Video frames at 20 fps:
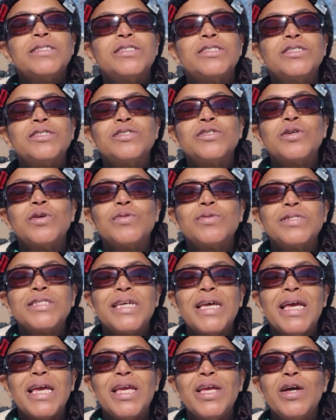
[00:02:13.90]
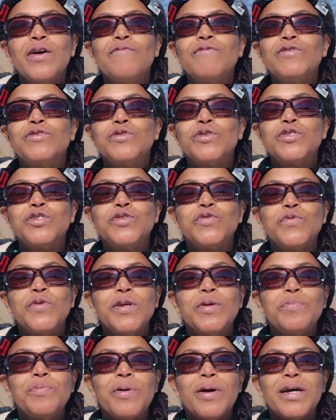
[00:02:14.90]
Sister Ote of the Georgia
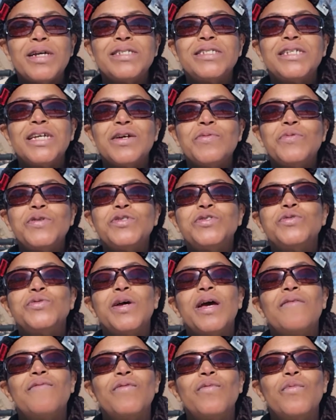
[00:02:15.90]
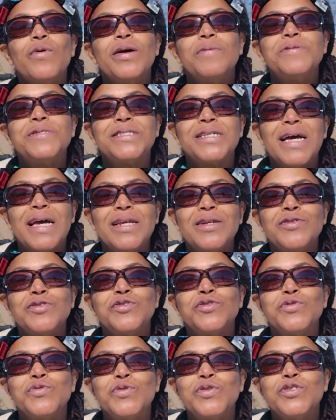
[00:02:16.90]
Green Project. We do have a website, a
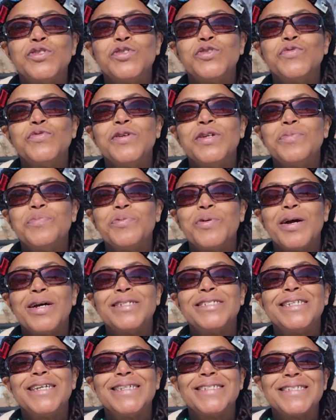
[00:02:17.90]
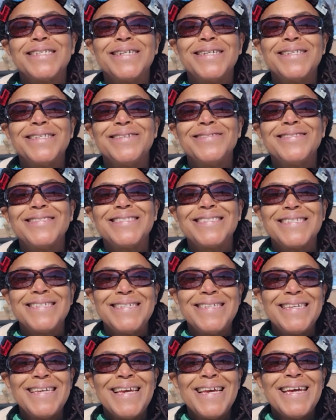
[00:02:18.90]
Georgia Green Project
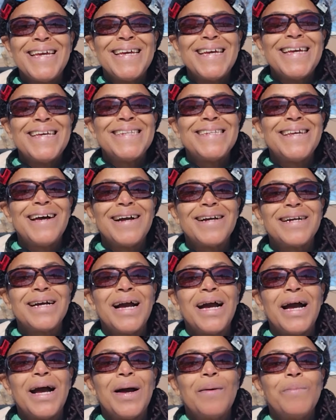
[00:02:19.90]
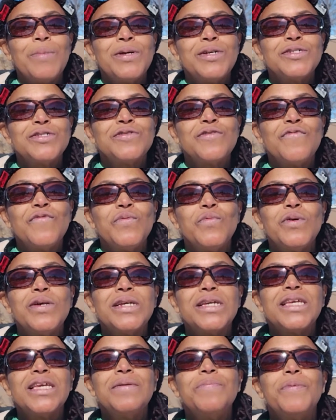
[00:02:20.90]
LLC.com. So if you
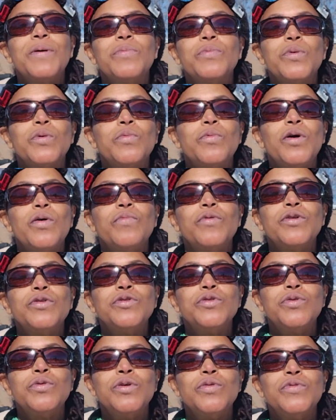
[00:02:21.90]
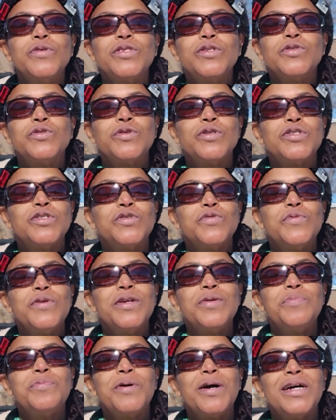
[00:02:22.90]
want to keep up with what we're doing with the Georgia
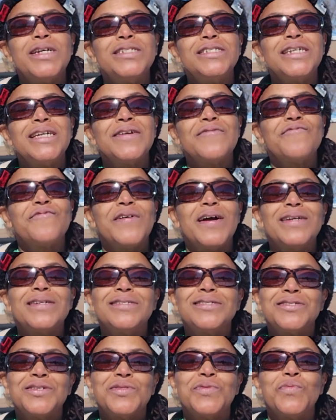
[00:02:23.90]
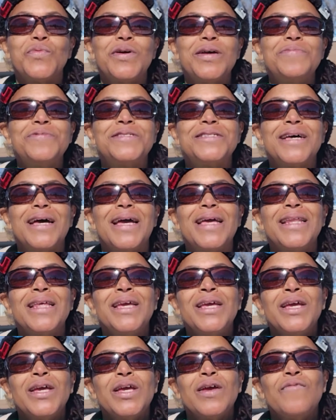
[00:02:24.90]
Green Project, find us on the website.
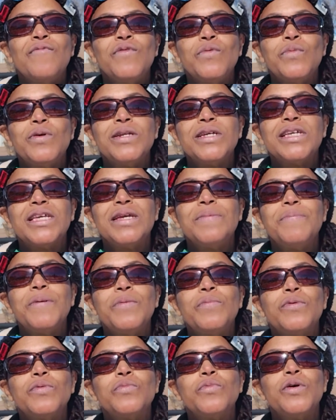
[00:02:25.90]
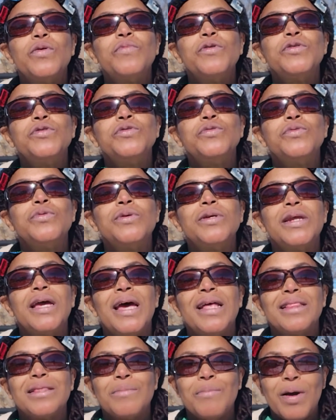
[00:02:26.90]
If you want to keep up with what we're doing
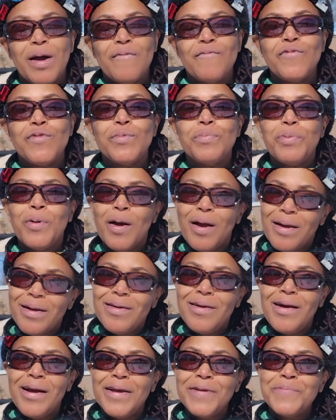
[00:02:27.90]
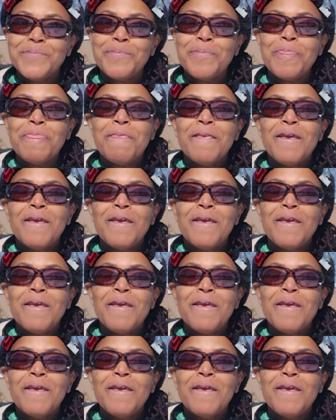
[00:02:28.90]
at the Montview Park Garden,